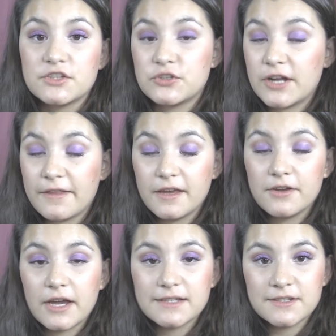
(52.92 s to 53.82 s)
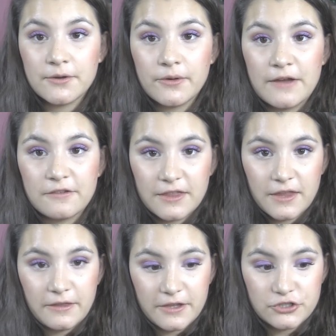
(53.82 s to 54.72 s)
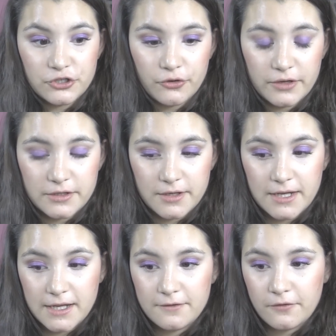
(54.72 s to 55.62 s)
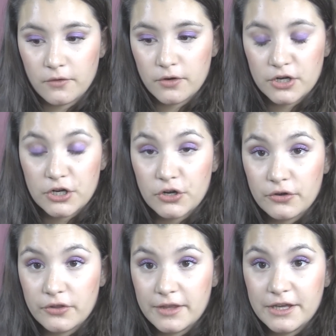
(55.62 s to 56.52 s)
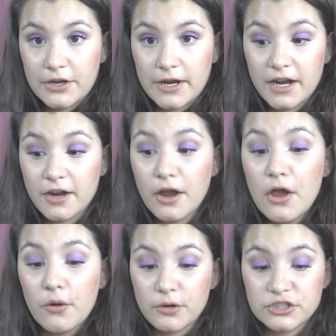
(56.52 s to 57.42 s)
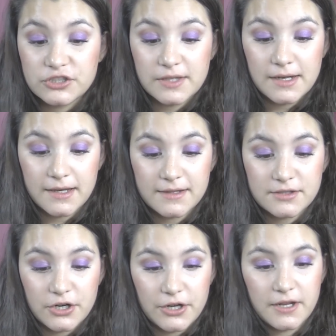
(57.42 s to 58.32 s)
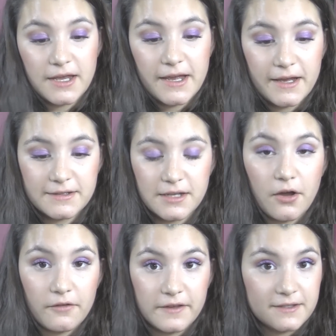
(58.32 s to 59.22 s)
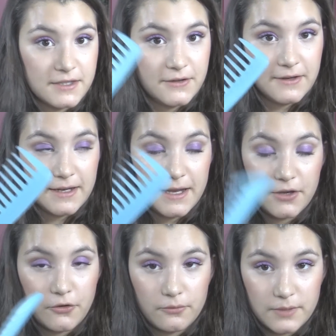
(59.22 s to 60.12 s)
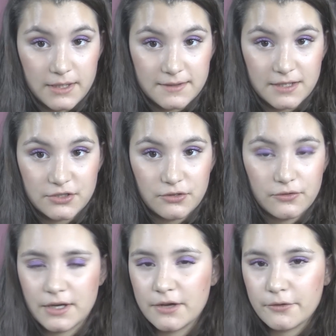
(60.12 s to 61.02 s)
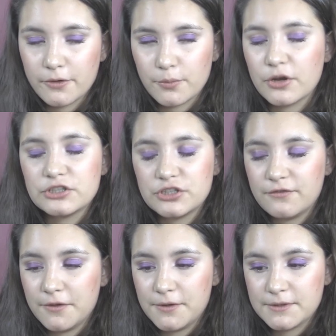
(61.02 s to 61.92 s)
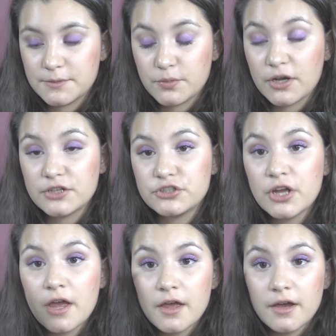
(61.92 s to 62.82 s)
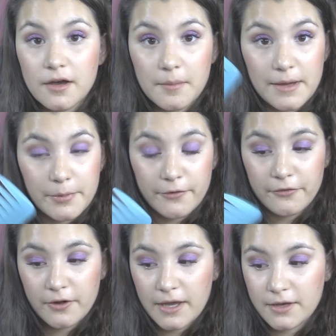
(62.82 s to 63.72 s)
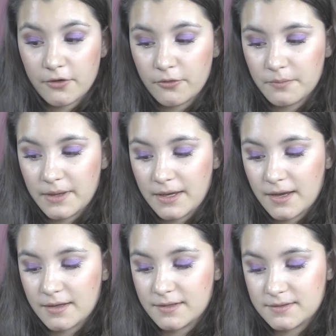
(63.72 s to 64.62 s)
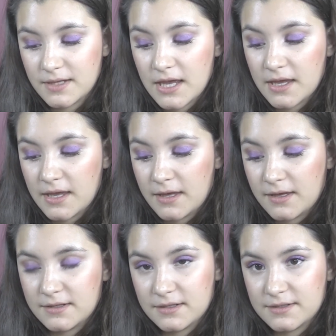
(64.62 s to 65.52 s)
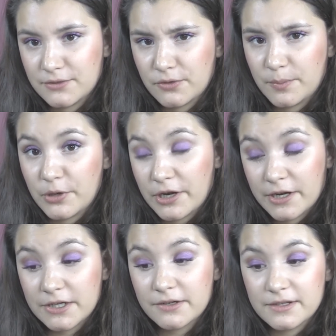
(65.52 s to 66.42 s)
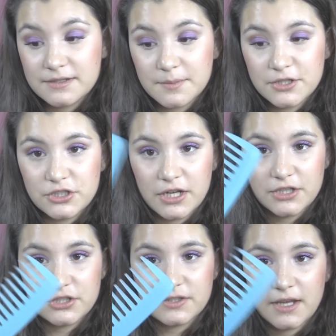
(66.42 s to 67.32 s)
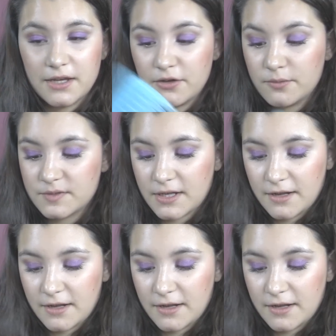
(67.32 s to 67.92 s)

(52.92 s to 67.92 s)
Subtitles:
So now that you guys know everything that you're going to need for curling your hair, we're just going to get started. And obviously you need a comb because I showed that, or a brush if you use a brush. I prefer a comb because it doesn't rip your hair out as much, and I just like combs.